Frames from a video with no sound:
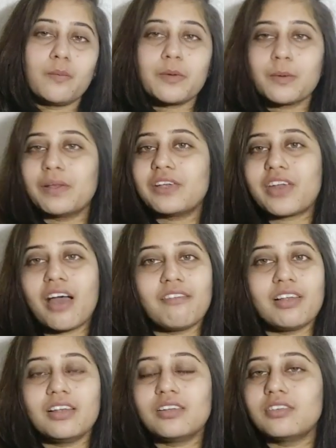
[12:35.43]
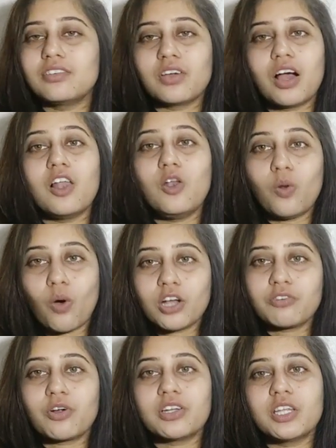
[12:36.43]
People travel a
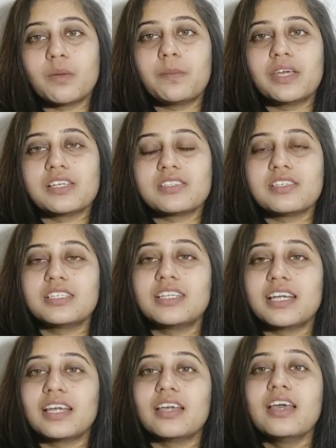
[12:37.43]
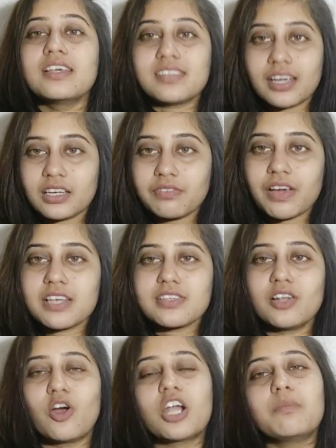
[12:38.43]
lot for their PhD, they sacrifice
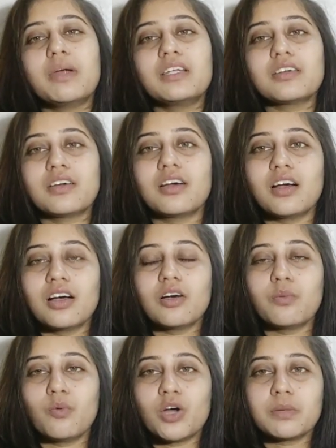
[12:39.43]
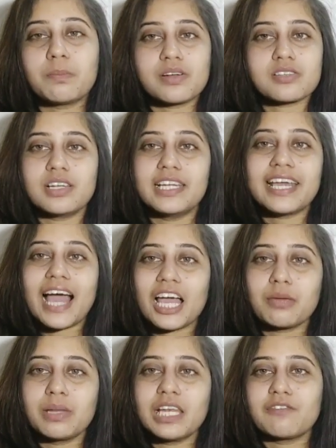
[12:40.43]
a lot, but what personally
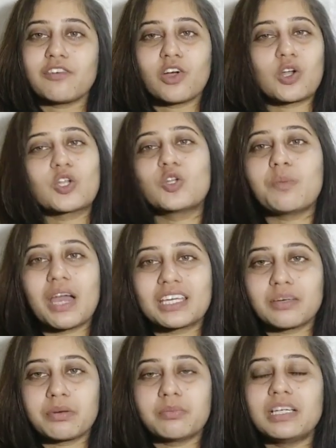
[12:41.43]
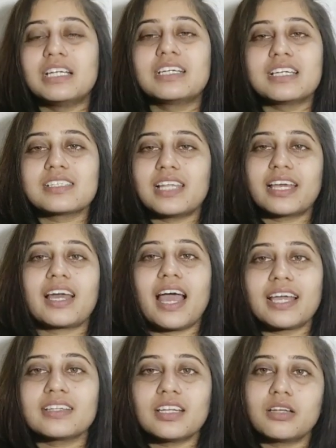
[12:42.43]
I believe, according to my capabilities, like
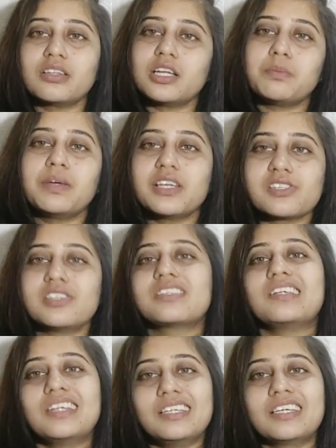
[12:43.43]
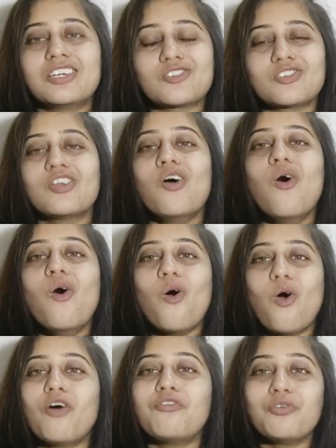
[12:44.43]
I think that PhD is a dedication
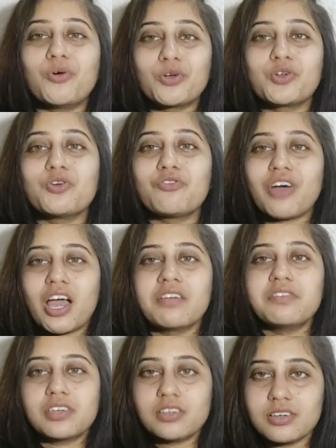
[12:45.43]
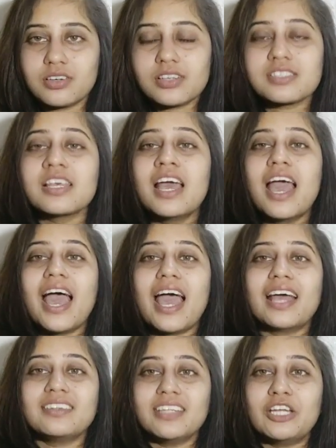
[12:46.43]
of 4 to 5 years,
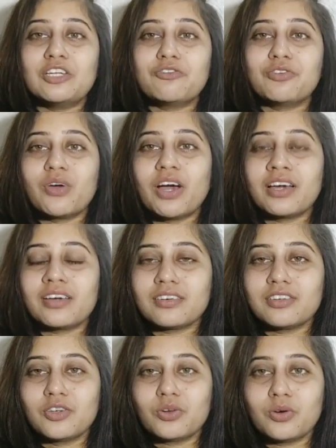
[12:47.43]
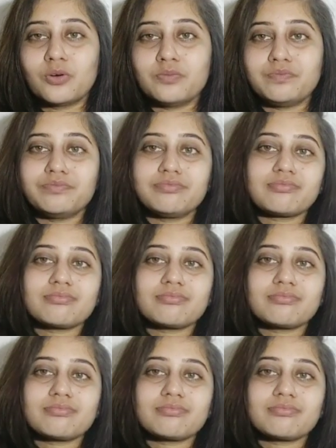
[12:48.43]
and then if you are, you know,